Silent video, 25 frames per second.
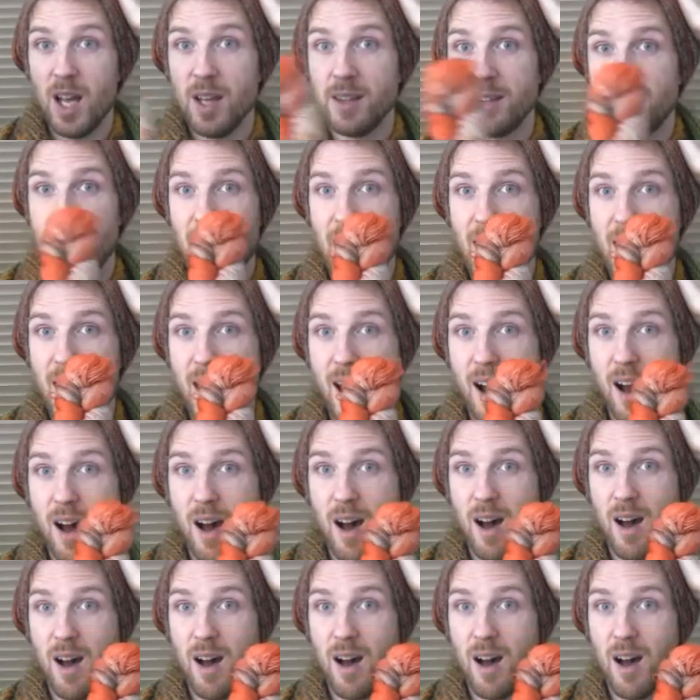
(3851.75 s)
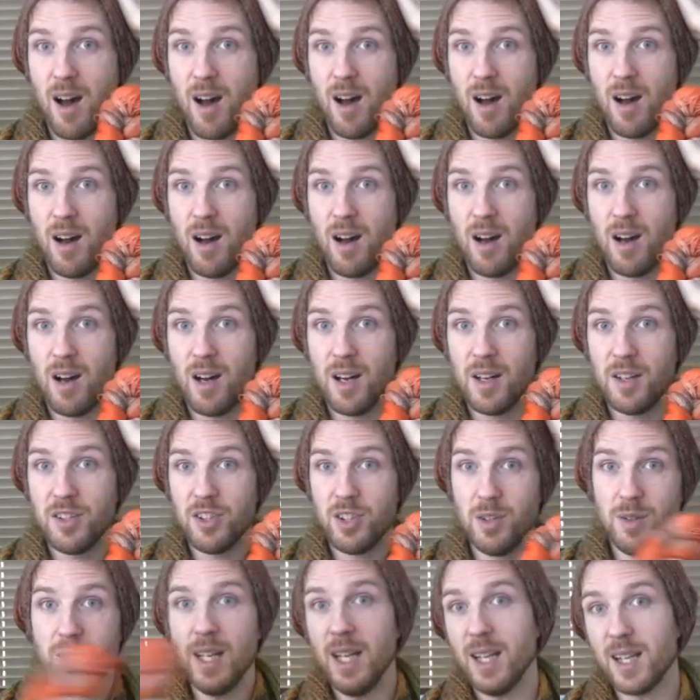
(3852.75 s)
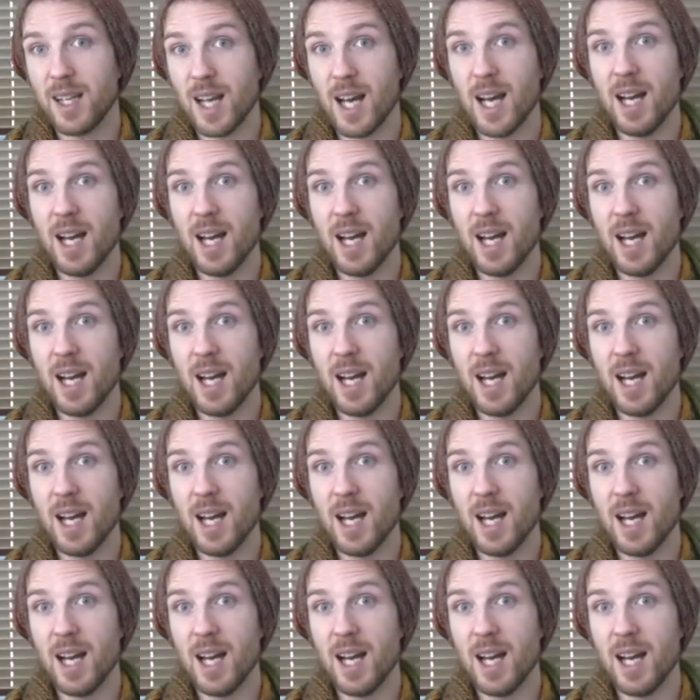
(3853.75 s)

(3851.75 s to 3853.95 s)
they are unique,